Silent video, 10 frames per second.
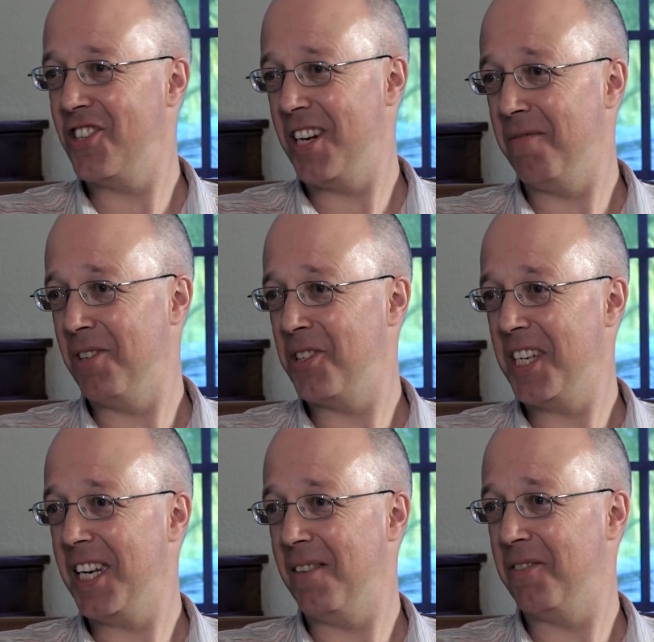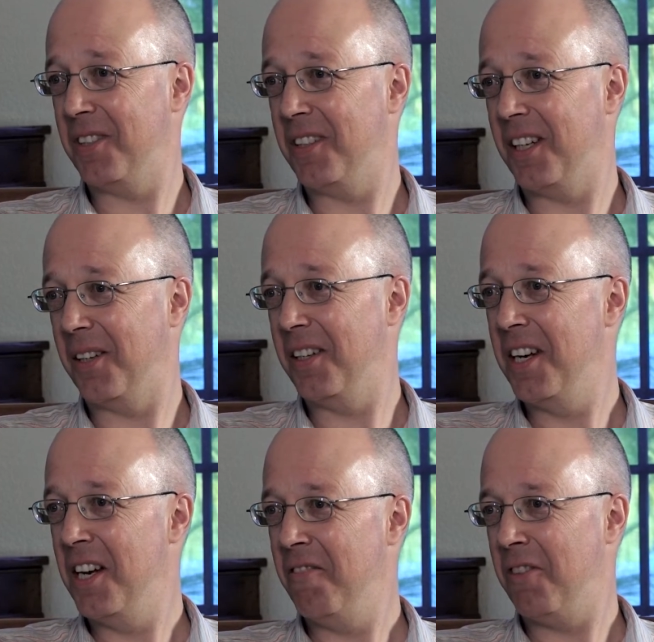she received and
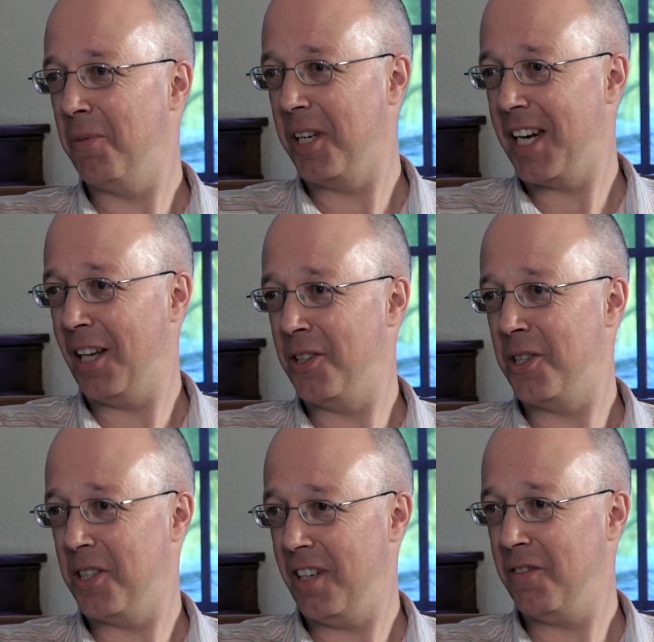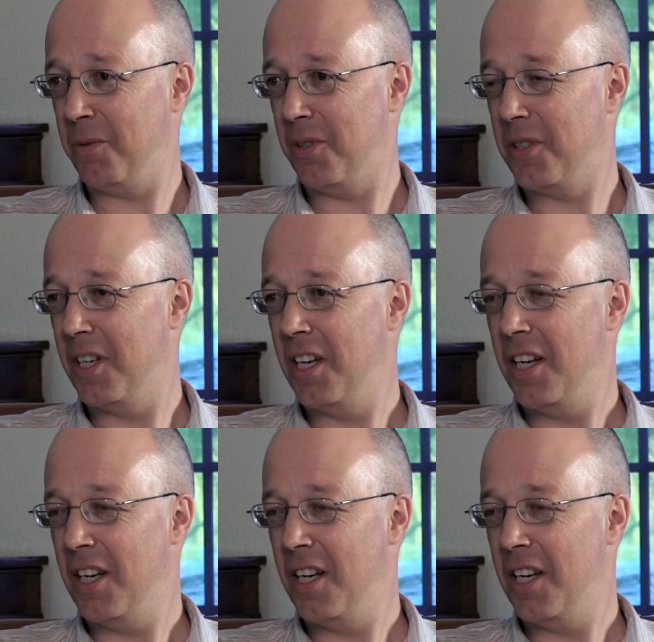from the analysis afterwards.